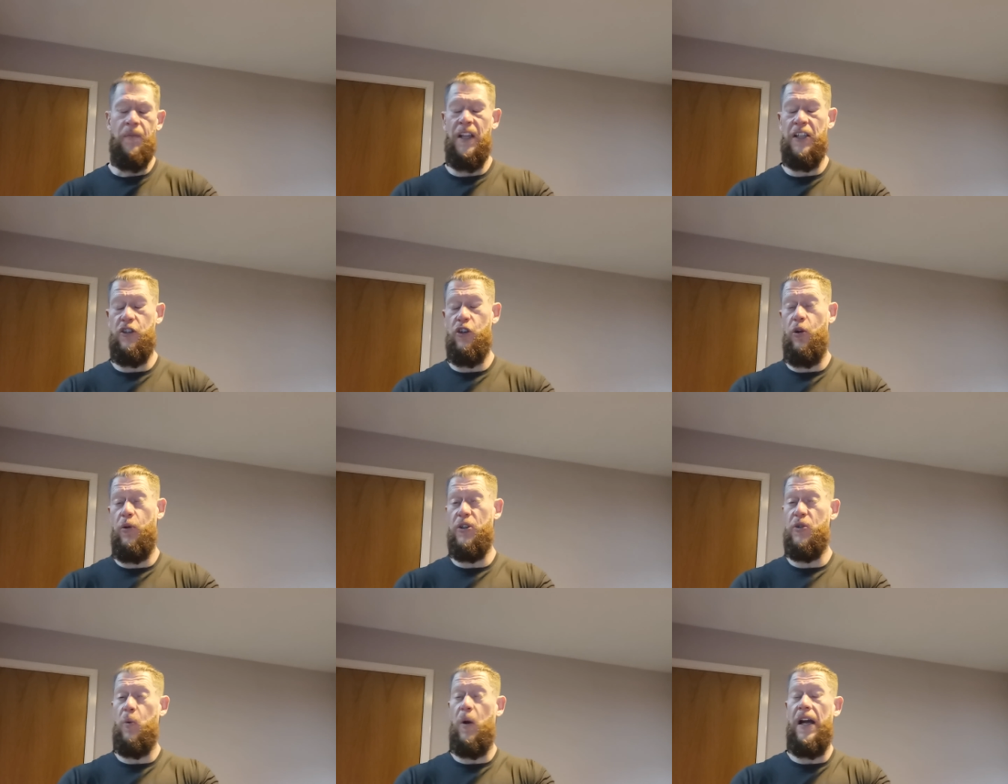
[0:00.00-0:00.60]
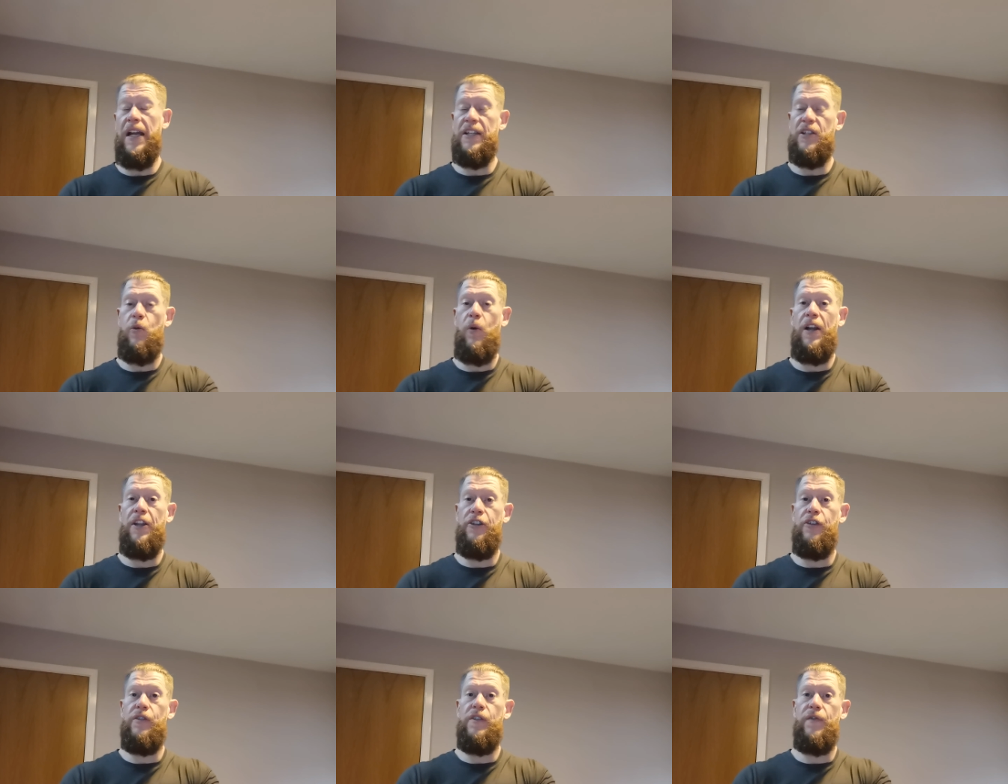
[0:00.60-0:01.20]
That's always why it's
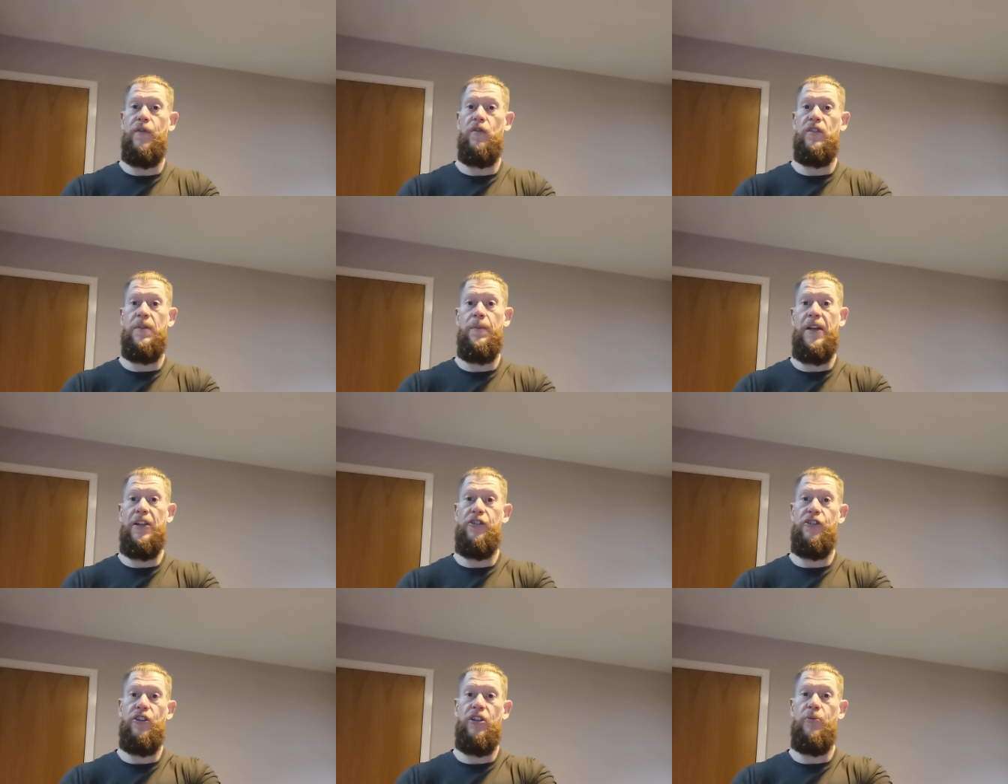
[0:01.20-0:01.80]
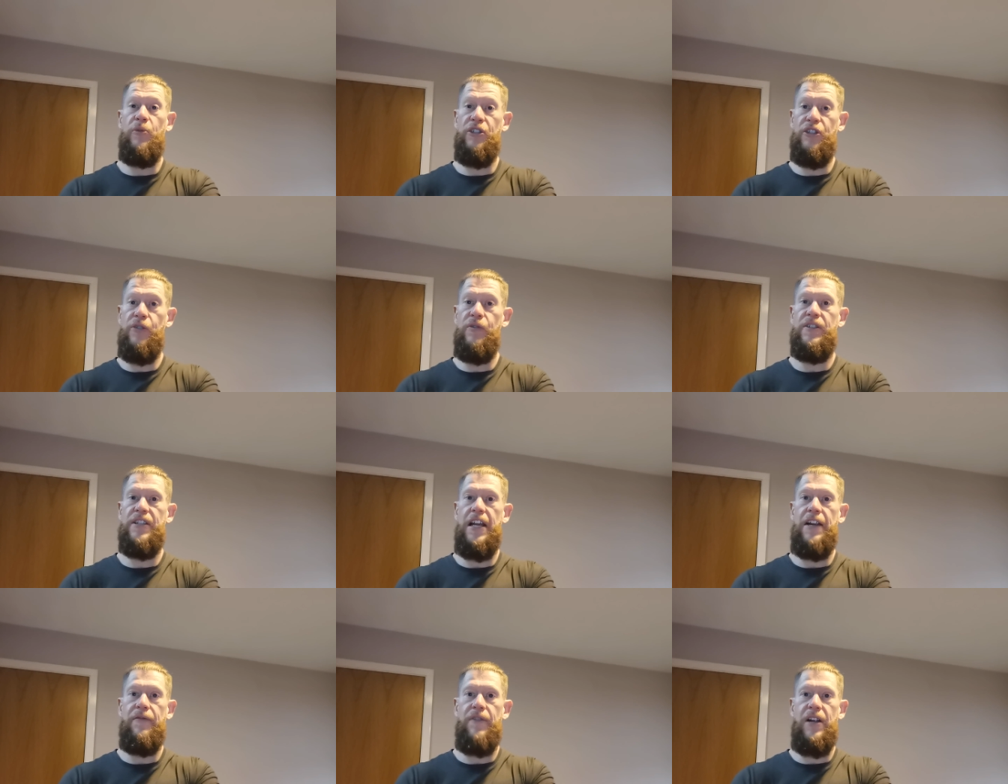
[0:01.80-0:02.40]
quite useful to make sure that we do
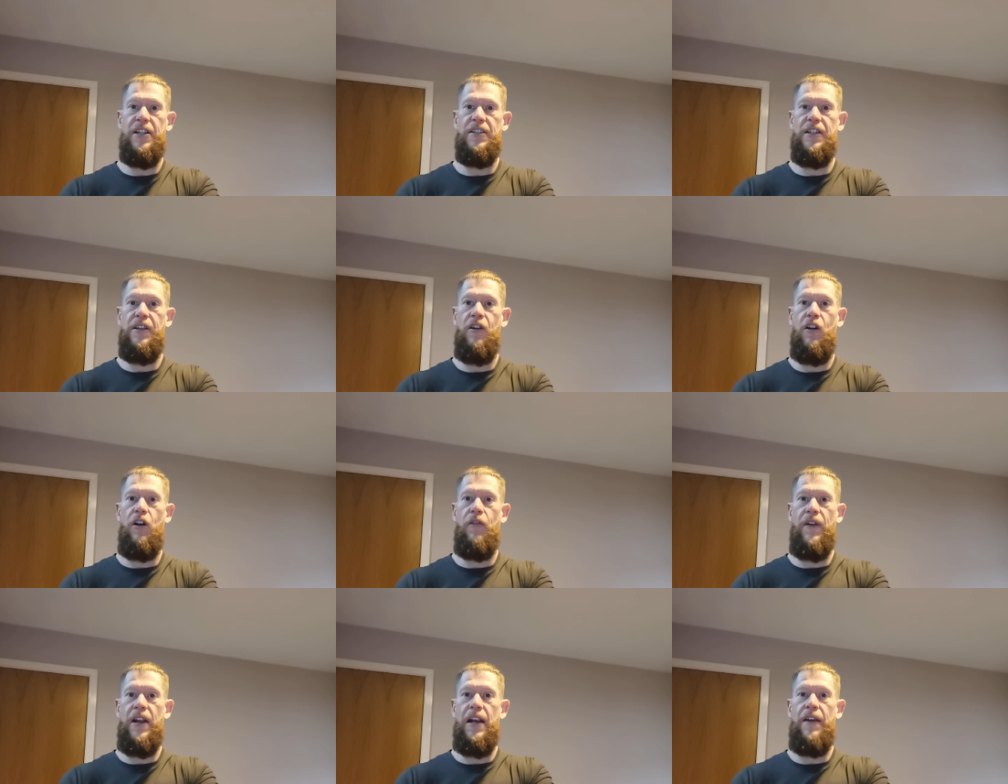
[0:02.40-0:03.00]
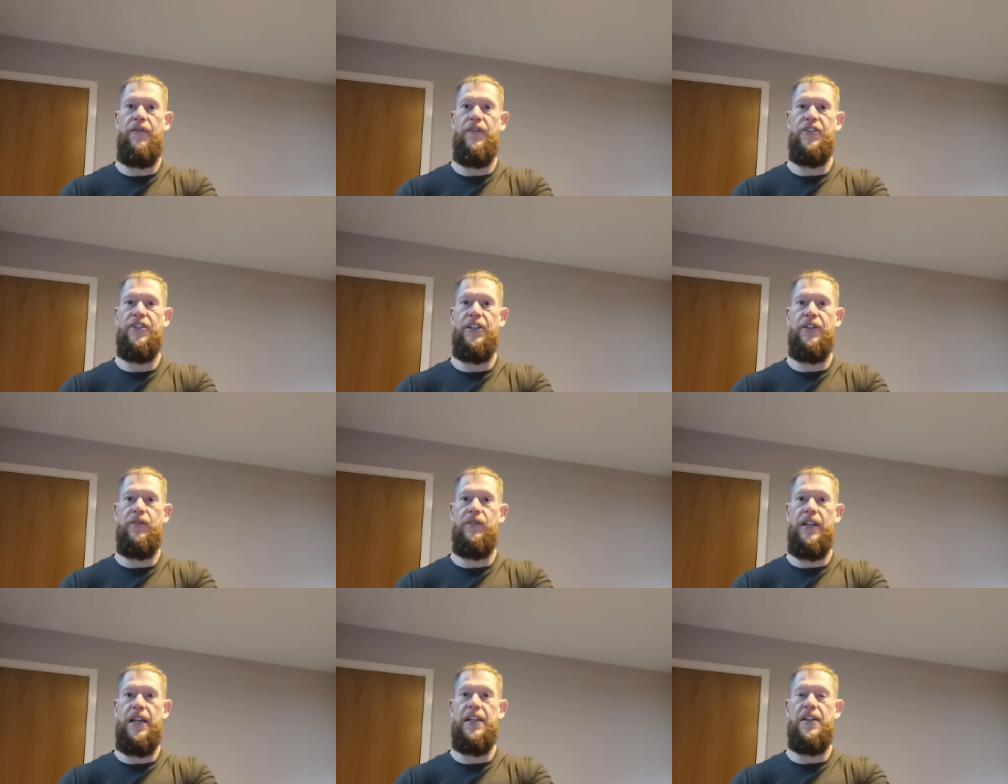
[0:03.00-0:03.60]
take resting heart rate every
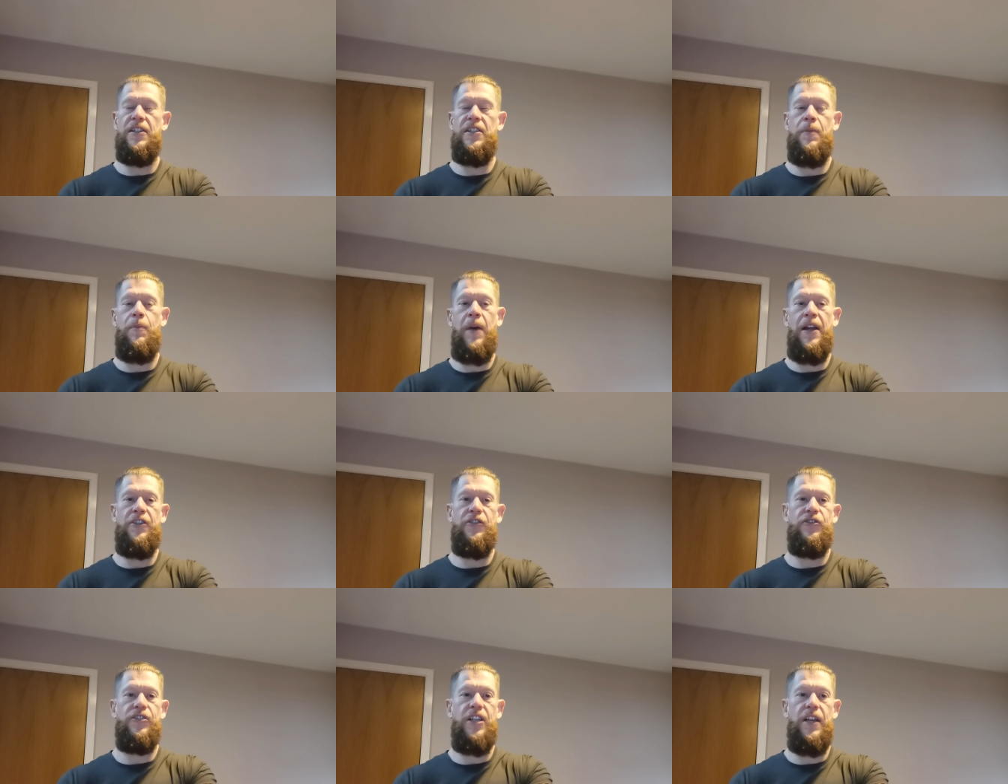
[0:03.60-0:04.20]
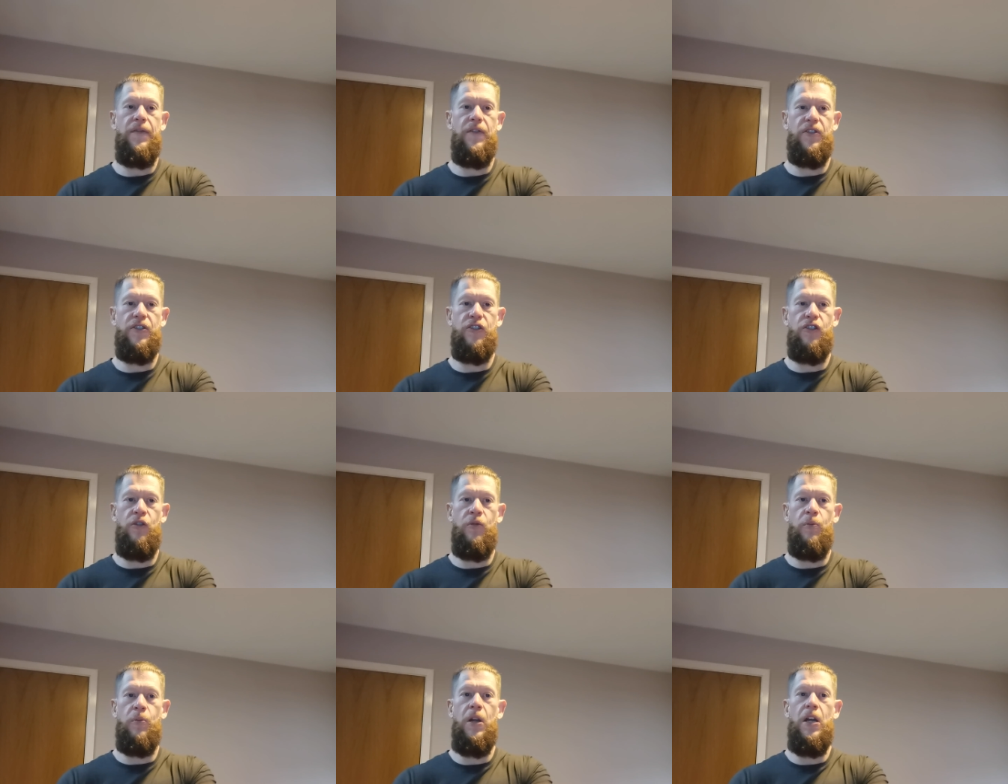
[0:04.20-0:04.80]
single day, because it might just give us
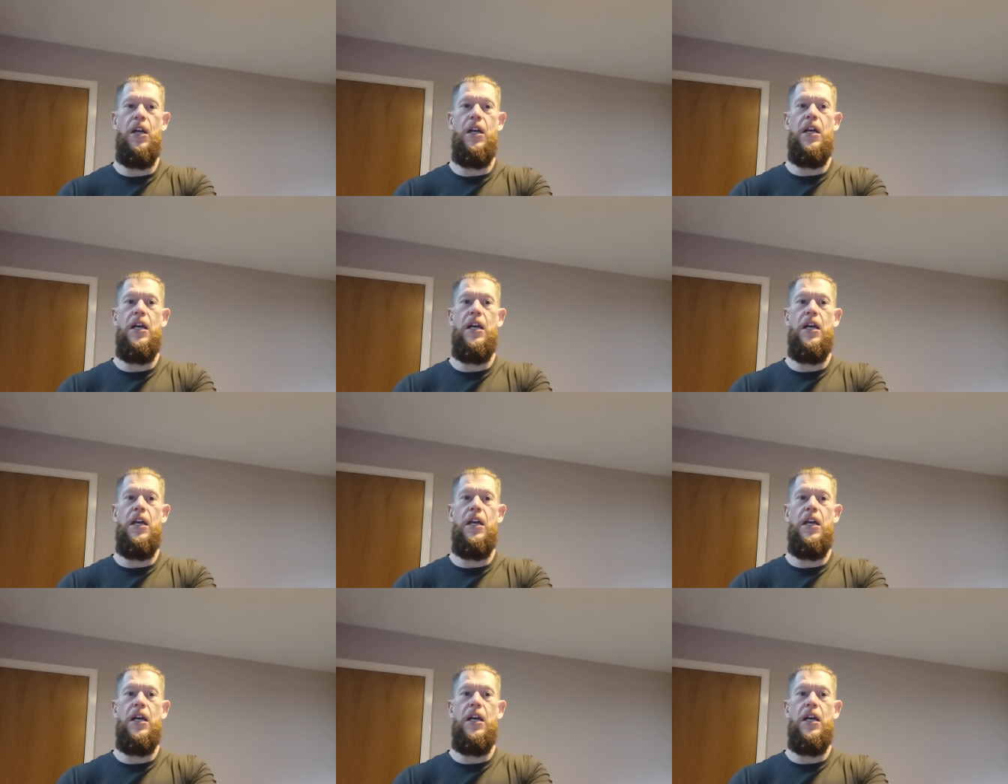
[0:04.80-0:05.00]
some,